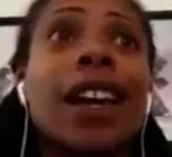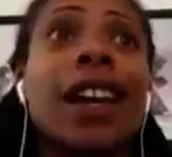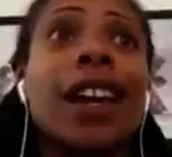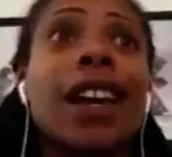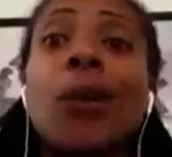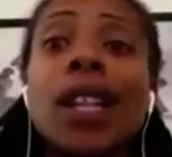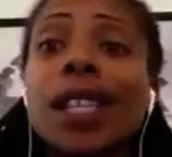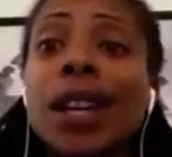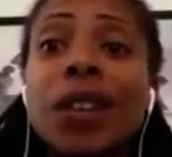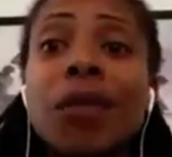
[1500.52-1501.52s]

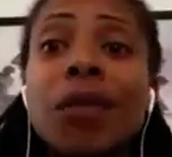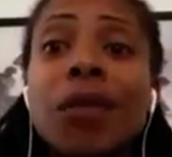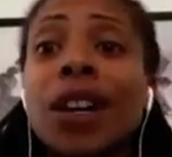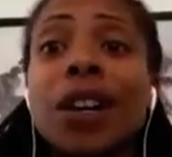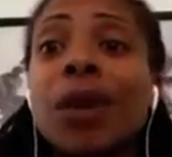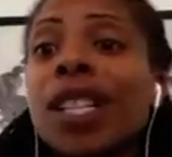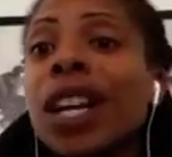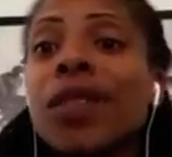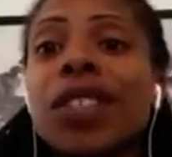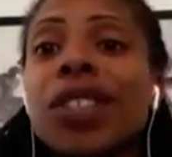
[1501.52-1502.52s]
once every week or once
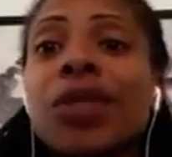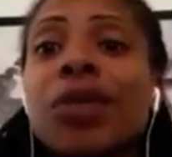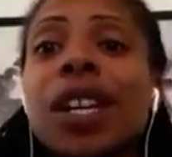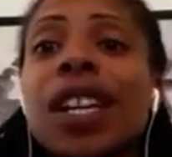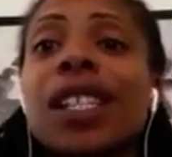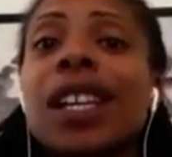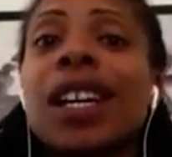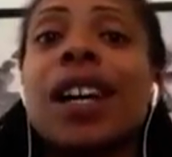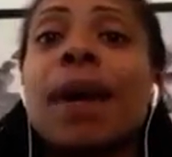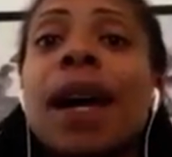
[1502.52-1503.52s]
every 2 weeks
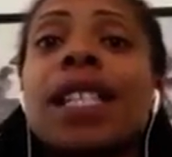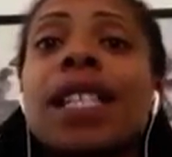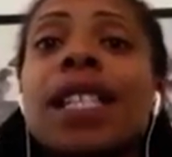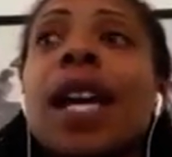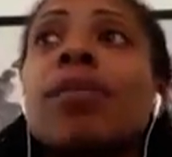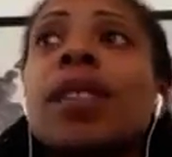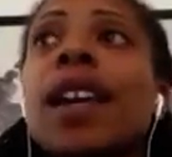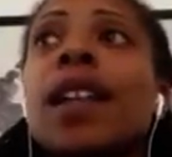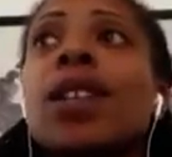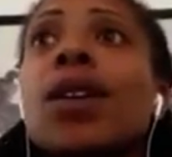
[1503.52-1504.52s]
at times.
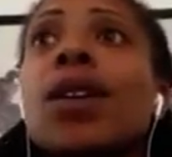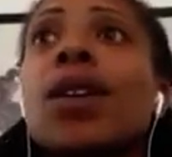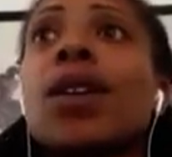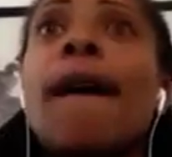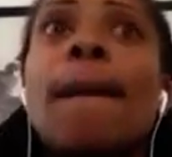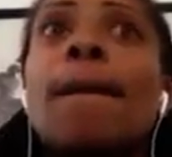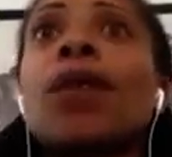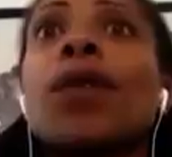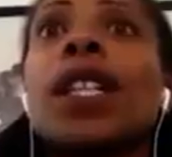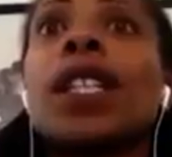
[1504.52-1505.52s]
And so it's